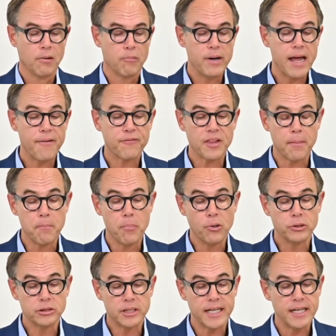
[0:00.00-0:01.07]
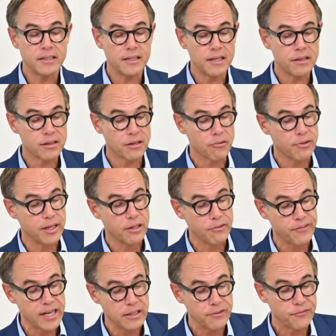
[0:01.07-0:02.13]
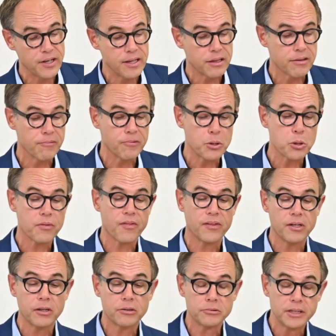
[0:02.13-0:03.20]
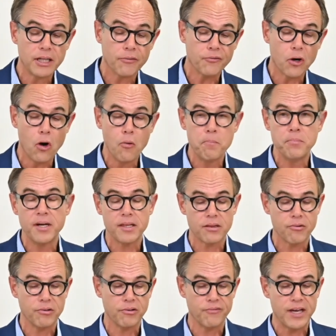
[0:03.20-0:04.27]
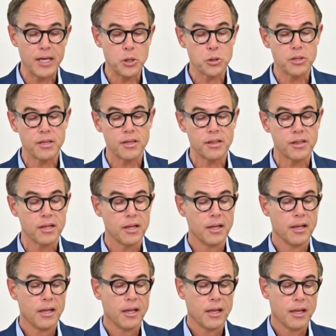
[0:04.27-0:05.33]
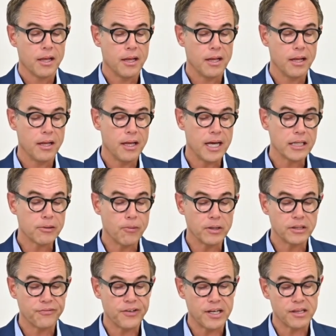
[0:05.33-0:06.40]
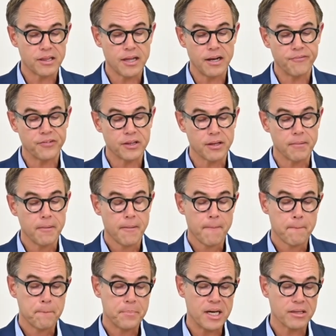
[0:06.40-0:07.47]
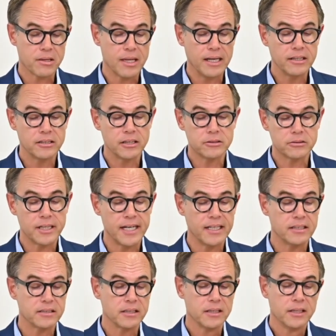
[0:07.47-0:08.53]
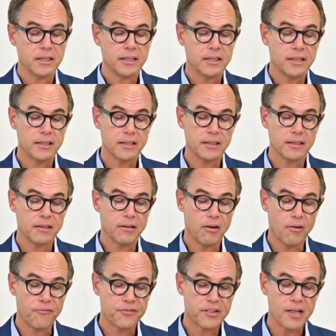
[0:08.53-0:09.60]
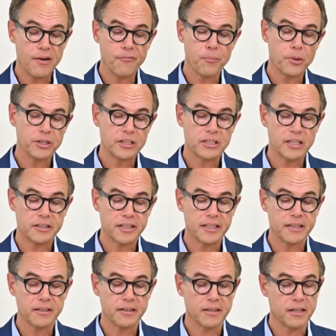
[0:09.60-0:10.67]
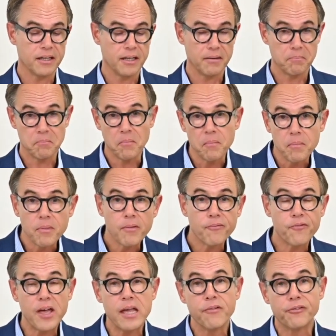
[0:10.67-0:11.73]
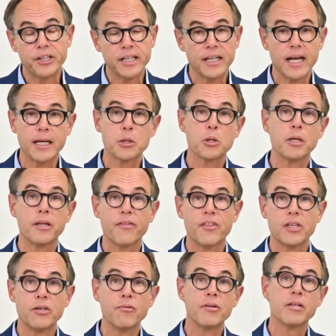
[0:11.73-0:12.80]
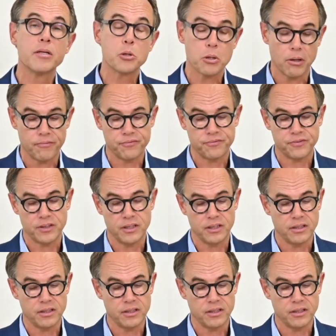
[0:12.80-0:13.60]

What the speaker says: We have some moderators, so innovativeness, which is the degree of openness to innovations, and quantified self is a personality trait of self-monitoring, favoring actually the usage of